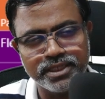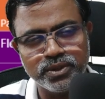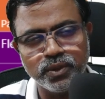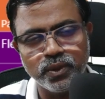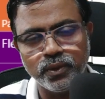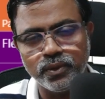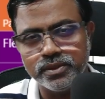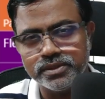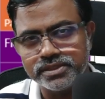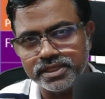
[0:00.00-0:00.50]

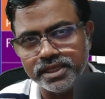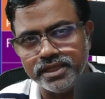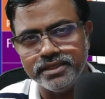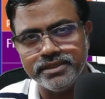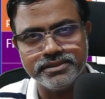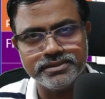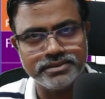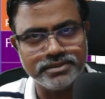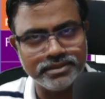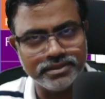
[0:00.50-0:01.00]
wholesale
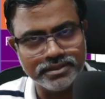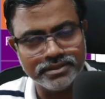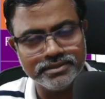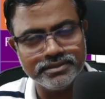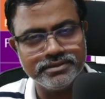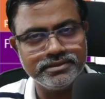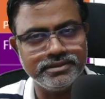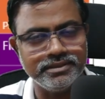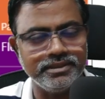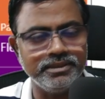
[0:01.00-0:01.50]
is the
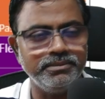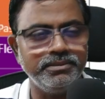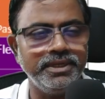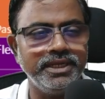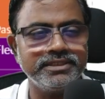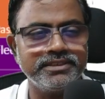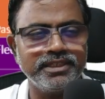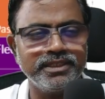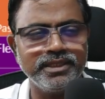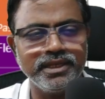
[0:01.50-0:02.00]
third
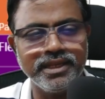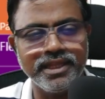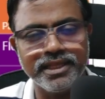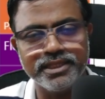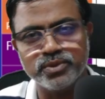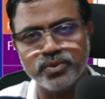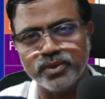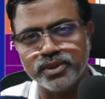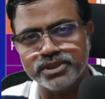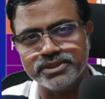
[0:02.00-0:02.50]
best, and the
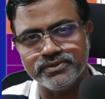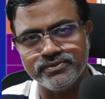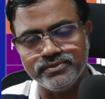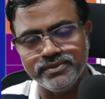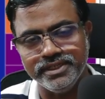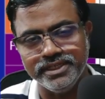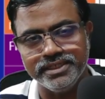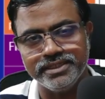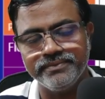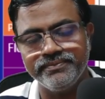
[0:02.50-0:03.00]
last one is a
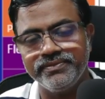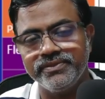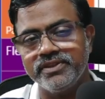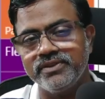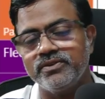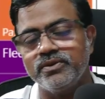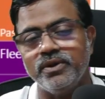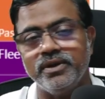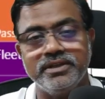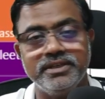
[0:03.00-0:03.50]
fleet.
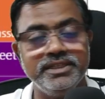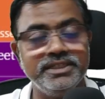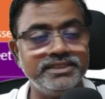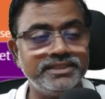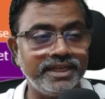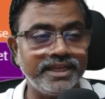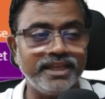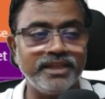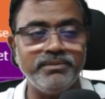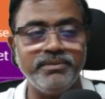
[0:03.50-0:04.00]
So at least
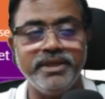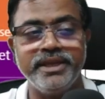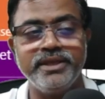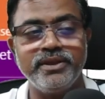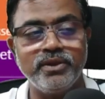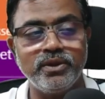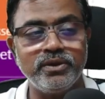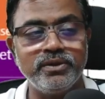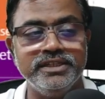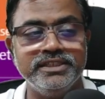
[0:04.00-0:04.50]
they can make
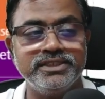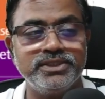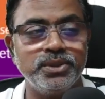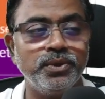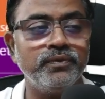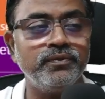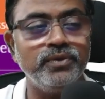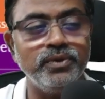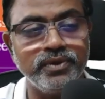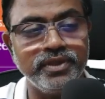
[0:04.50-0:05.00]
it out instead
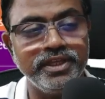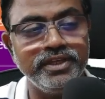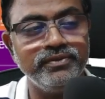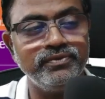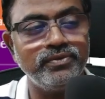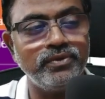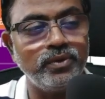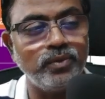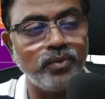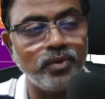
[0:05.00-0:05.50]
of looking
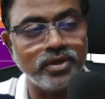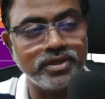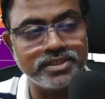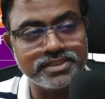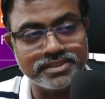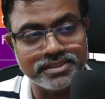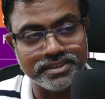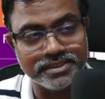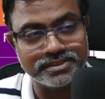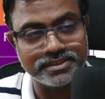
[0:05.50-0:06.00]
for what
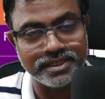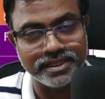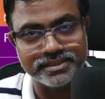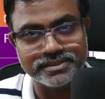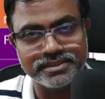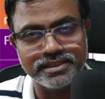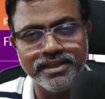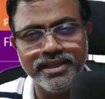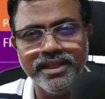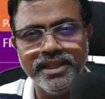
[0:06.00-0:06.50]
is this
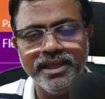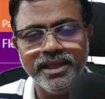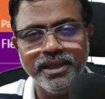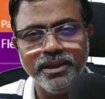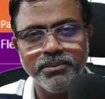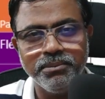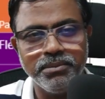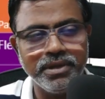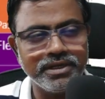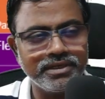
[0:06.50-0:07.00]
text.
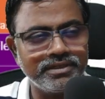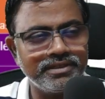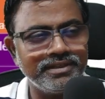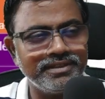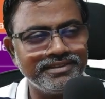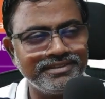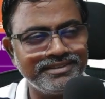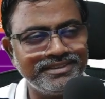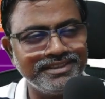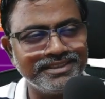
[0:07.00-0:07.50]
But
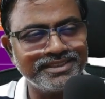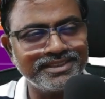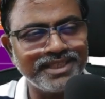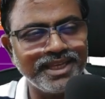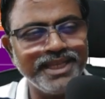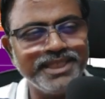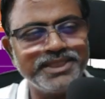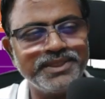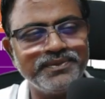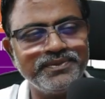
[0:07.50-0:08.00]
the
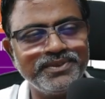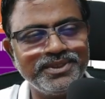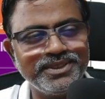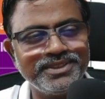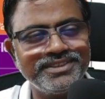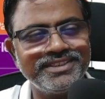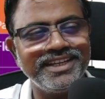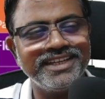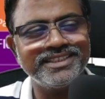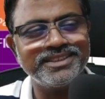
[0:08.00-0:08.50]
size of the
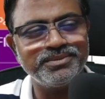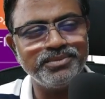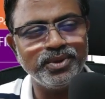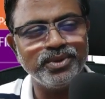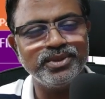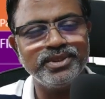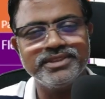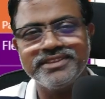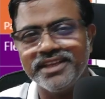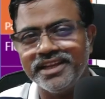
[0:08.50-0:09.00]
text,
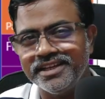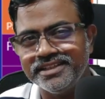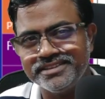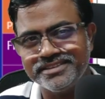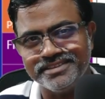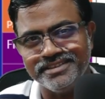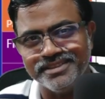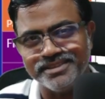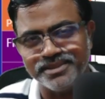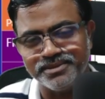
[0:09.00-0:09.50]
both the
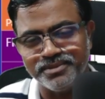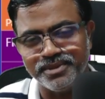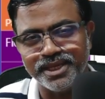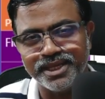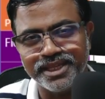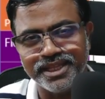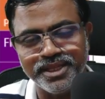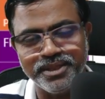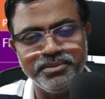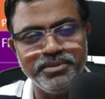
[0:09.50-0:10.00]
sides, doesn't
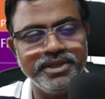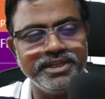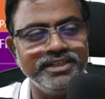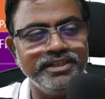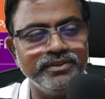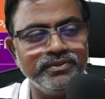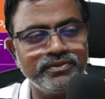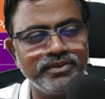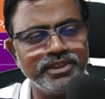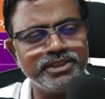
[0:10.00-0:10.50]
make any big
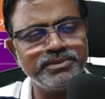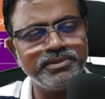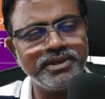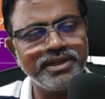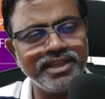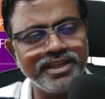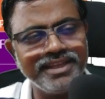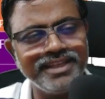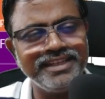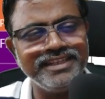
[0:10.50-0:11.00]
difference. But
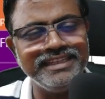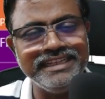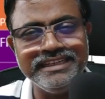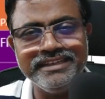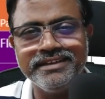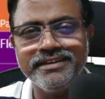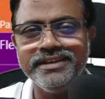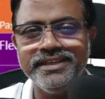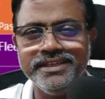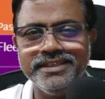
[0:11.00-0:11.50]
I can
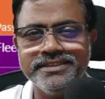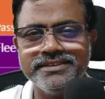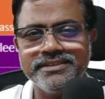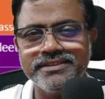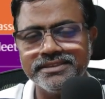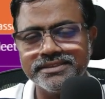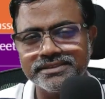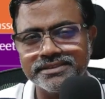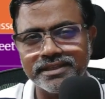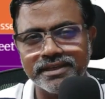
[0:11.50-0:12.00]
increase
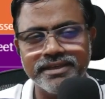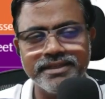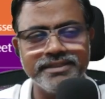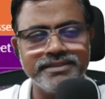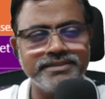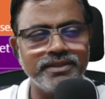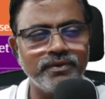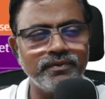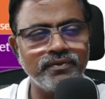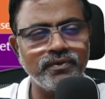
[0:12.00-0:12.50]
the
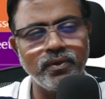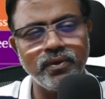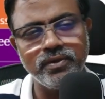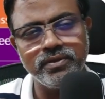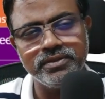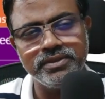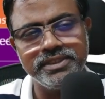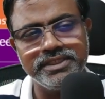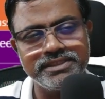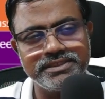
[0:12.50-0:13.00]
size of
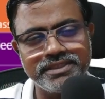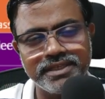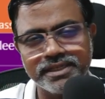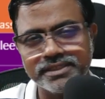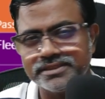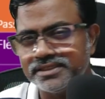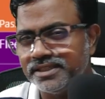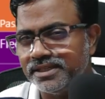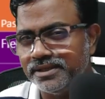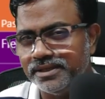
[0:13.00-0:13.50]
all these
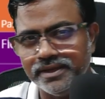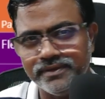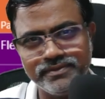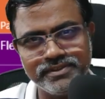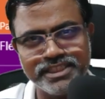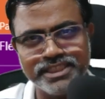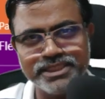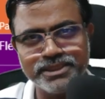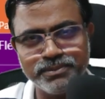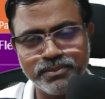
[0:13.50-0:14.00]
text.
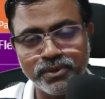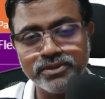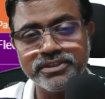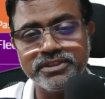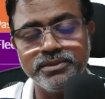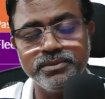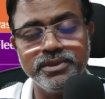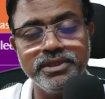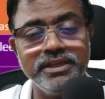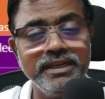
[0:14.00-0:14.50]
Everything is
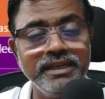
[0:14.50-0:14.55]
possible.